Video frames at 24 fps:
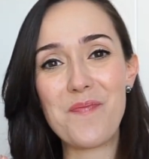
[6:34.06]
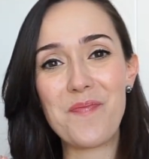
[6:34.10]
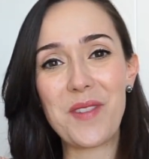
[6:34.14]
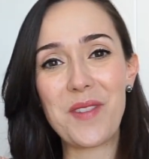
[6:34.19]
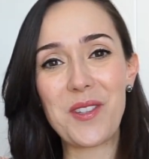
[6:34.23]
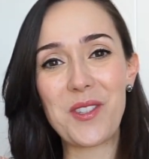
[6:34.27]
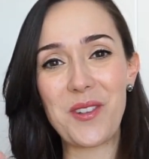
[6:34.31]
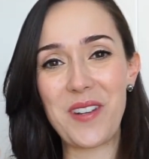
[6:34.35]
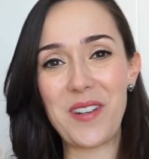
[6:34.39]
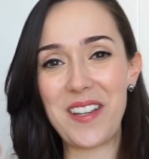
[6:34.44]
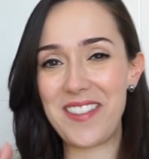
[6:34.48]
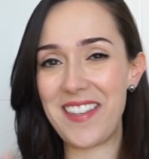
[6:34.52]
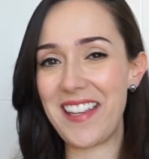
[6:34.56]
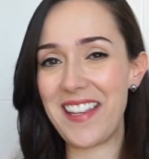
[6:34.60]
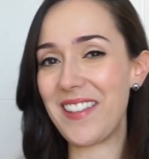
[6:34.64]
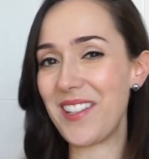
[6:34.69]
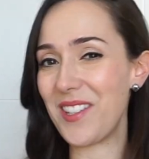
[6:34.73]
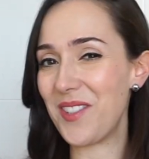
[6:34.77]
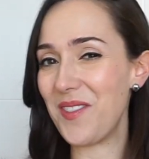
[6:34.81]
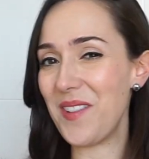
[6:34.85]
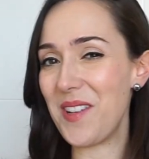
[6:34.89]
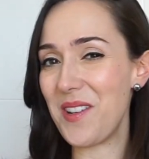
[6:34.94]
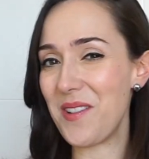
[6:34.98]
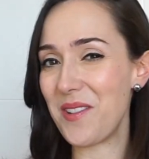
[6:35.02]
So I think
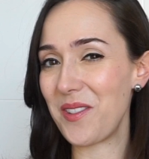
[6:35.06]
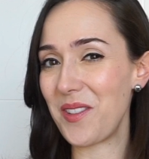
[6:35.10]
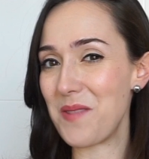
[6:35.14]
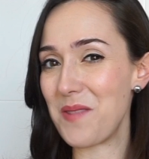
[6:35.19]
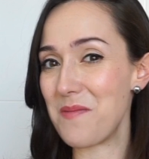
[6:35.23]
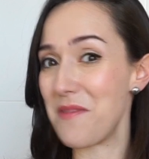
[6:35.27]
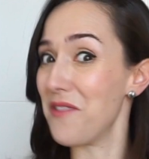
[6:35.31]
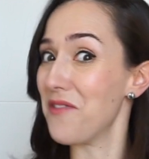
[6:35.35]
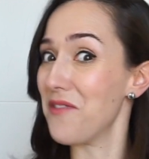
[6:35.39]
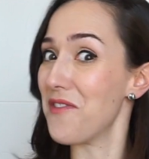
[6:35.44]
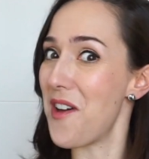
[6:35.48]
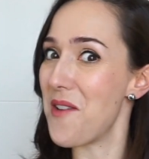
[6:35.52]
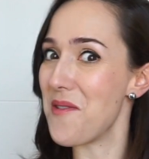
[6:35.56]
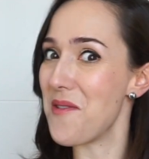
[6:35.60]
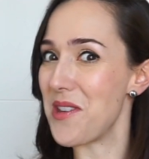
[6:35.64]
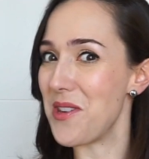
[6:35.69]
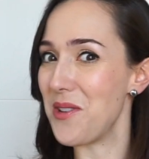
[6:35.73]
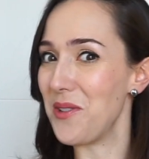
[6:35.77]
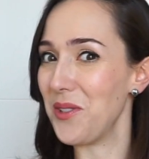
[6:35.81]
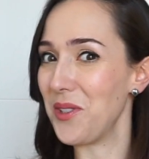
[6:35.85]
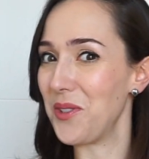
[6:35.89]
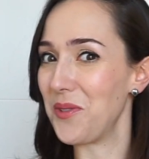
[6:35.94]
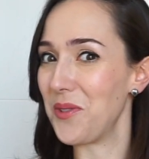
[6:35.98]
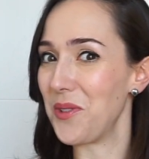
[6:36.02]
this video is going to be very
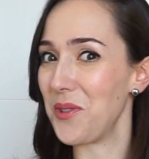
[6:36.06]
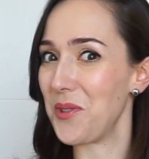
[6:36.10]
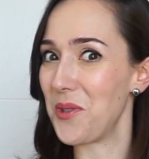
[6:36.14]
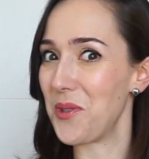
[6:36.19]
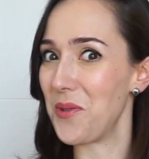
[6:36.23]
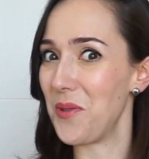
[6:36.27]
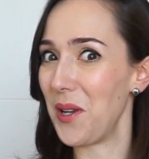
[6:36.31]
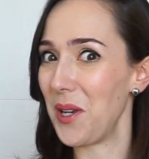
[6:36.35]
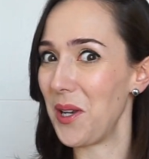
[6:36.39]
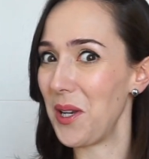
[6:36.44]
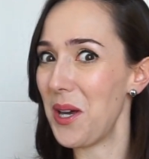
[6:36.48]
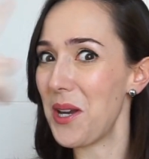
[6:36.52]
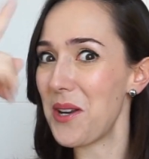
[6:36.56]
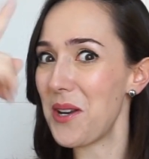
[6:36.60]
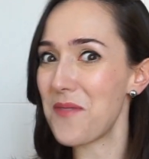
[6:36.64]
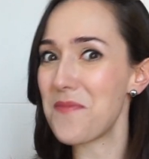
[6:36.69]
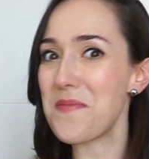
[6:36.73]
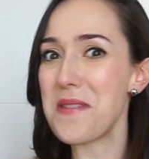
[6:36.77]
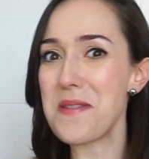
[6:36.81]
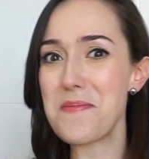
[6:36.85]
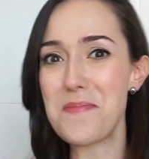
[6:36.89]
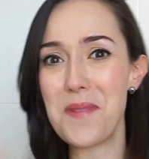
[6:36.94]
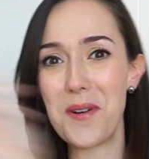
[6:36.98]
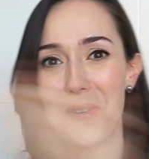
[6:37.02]
useful to a lot of
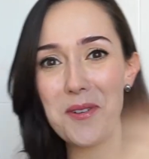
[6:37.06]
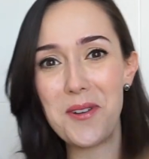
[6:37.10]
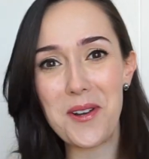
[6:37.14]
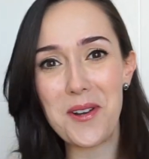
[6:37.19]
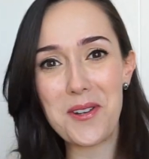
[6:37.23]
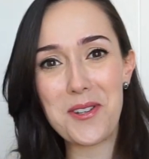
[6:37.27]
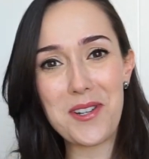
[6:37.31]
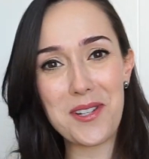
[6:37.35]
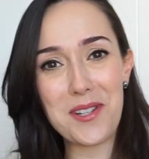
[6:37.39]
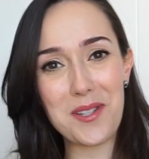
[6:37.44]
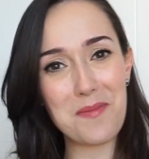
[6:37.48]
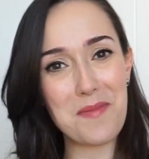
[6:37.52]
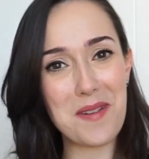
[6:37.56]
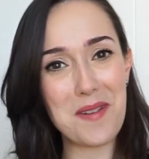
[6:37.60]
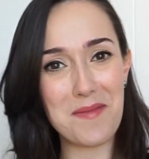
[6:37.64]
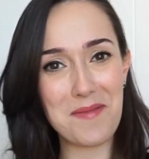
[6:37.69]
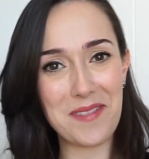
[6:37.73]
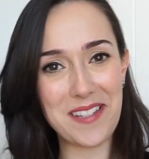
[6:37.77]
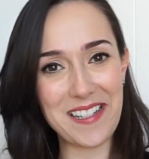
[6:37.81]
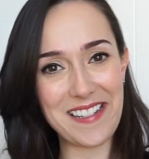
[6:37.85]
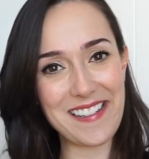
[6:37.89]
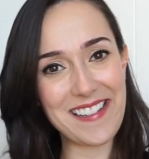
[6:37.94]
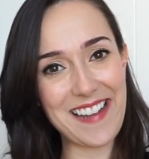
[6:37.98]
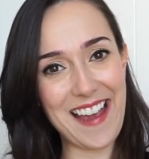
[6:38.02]
people, not just
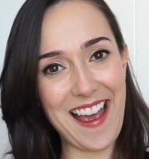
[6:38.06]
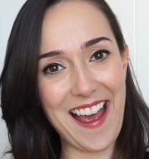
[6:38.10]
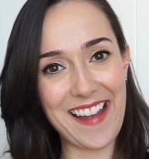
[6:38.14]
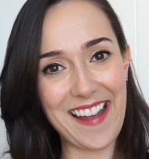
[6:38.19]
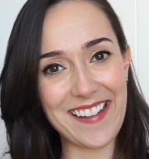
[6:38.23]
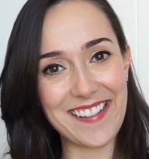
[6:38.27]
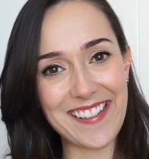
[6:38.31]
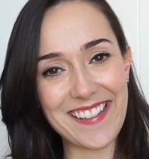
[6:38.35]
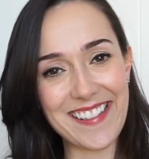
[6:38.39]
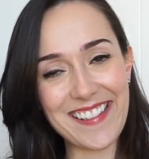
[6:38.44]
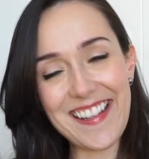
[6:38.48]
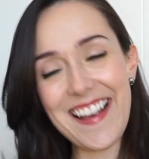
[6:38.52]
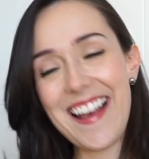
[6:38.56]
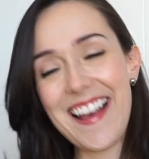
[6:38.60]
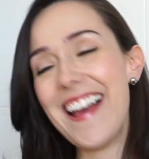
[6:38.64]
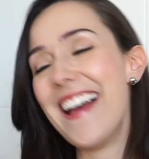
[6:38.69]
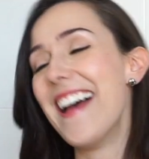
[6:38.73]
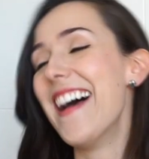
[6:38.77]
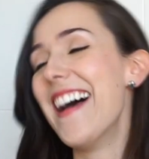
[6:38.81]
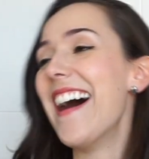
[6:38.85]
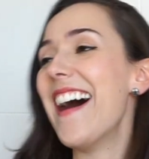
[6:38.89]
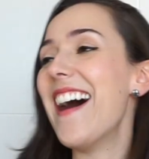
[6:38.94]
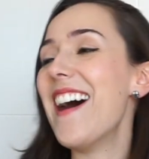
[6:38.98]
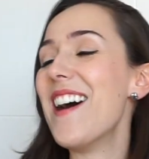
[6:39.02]
moms and dads.
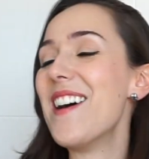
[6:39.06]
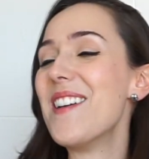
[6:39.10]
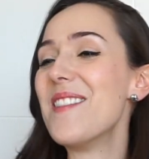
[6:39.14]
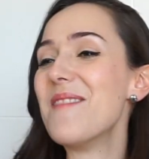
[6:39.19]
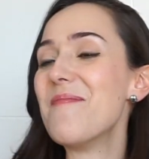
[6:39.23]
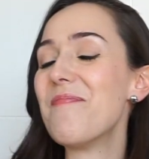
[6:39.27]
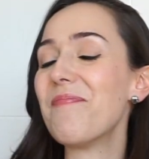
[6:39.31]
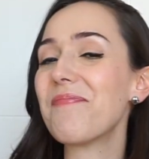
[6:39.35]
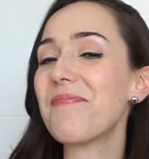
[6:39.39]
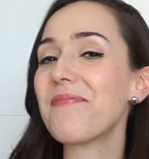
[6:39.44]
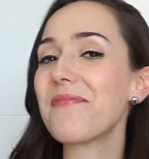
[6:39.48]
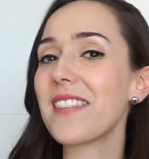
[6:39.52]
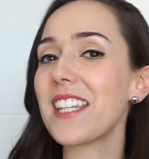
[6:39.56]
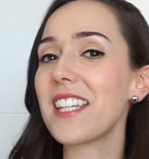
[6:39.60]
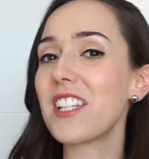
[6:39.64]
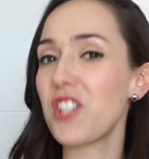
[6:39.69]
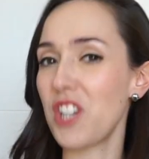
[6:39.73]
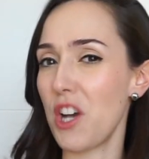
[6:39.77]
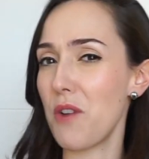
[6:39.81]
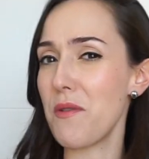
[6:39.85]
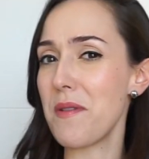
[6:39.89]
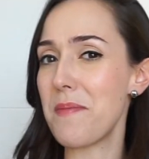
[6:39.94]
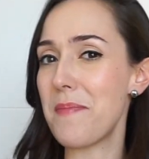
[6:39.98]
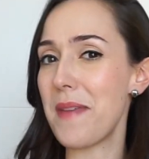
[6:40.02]

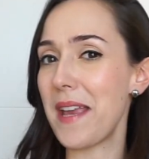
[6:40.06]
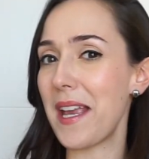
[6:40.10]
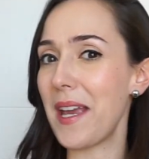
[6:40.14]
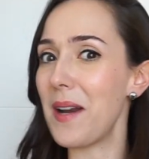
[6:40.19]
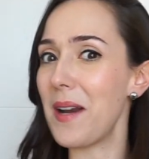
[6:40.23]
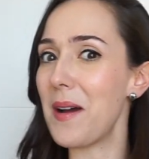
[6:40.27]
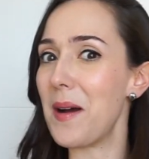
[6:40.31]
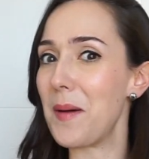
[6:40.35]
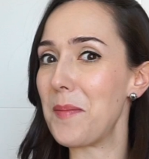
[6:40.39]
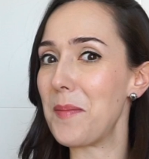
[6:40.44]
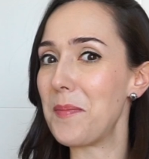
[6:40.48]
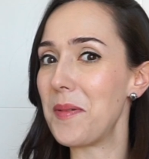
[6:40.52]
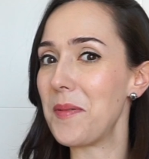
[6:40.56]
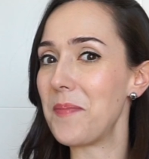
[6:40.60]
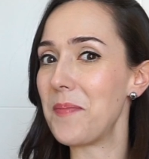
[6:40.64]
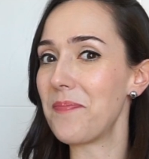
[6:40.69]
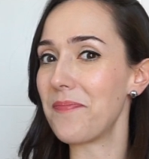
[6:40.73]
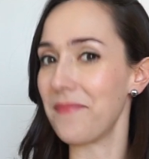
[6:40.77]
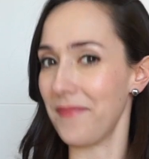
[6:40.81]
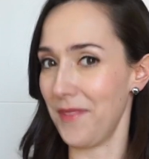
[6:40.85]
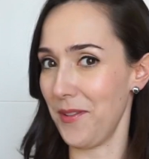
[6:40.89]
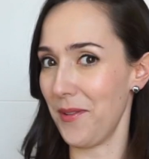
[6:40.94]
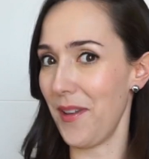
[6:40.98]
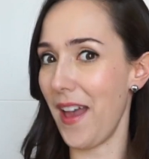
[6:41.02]
Shall we pick it up?
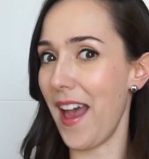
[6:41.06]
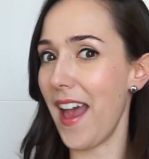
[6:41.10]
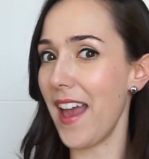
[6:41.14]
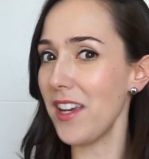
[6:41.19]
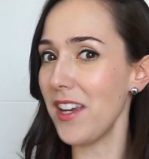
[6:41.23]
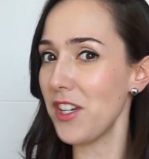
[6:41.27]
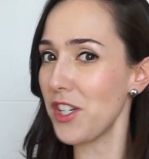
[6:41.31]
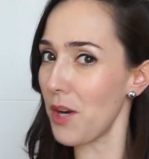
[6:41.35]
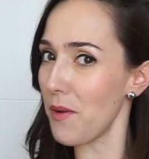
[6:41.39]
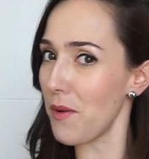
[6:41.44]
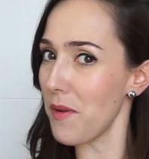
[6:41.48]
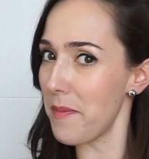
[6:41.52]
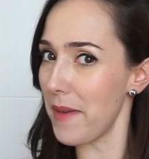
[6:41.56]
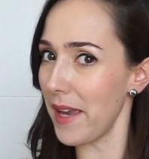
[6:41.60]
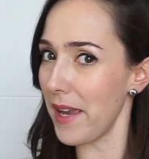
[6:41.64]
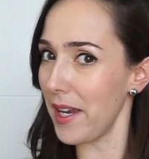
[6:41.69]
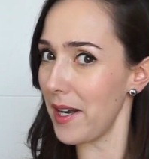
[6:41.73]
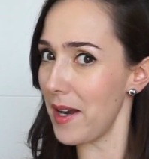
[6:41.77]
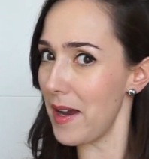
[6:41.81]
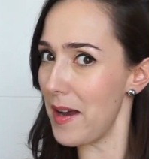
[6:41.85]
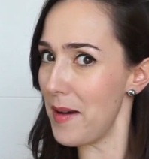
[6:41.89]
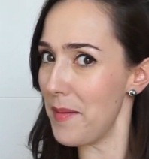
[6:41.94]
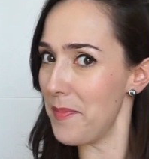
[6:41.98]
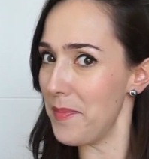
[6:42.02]
Okay, shall we pick it
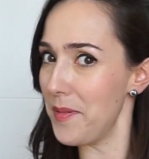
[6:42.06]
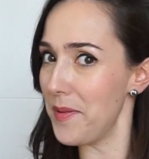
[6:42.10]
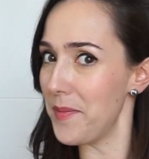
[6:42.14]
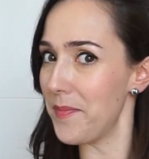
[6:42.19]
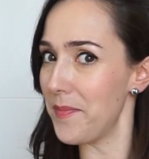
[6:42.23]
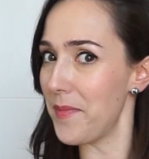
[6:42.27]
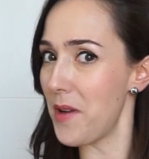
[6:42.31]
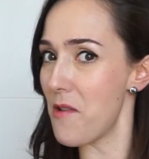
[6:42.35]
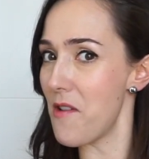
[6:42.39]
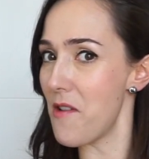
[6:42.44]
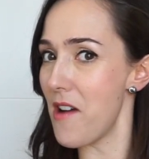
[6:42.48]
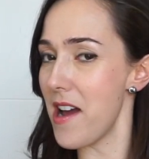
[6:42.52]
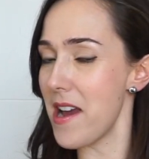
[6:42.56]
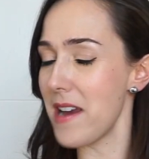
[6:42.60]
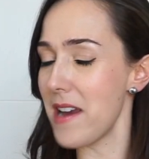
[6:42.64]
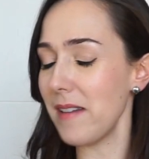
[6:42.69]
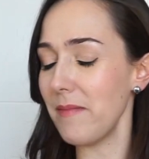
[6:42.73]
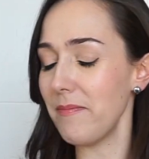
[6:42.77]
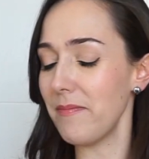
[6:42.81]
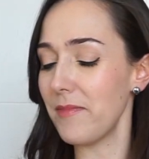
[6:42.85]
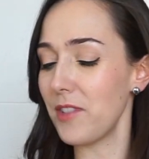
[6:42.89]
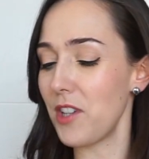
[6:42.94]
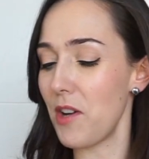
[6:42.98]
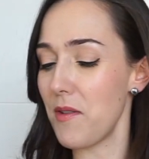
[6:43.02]
up? All
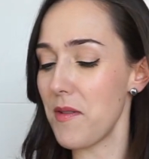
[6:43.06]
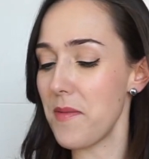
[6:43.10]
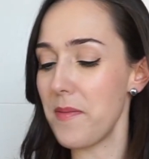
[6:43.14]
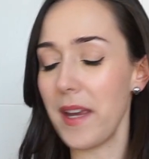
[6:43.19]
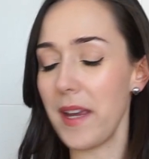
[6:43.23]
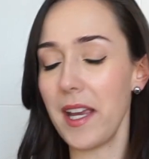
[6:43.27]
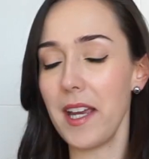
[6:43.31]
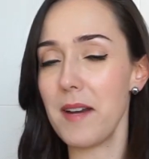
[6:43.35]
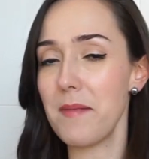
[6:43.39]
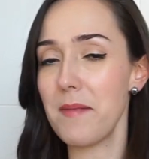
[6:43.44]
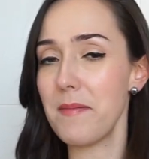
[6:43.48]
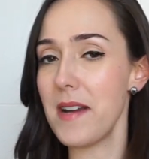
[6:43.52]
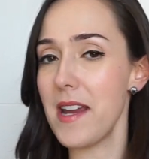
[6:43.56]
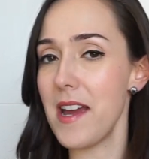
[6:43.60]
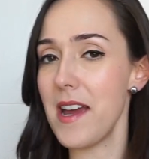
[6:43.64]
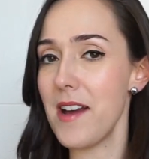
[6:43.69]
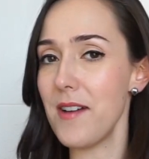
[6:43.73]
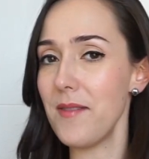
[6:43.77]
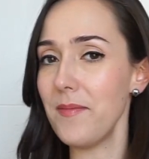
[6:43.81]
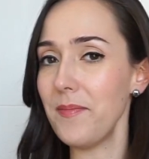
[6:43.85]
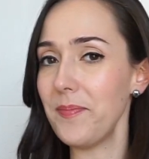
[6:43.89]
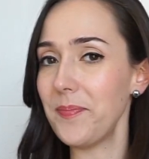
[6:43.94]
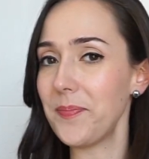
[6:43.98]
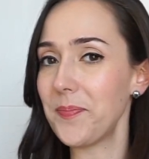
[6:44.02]
right, shall we pick it up
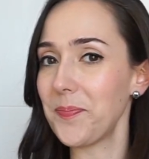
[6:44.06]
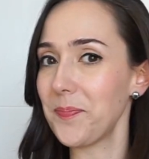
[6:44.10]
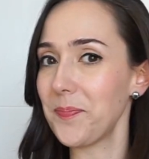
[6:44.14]
now?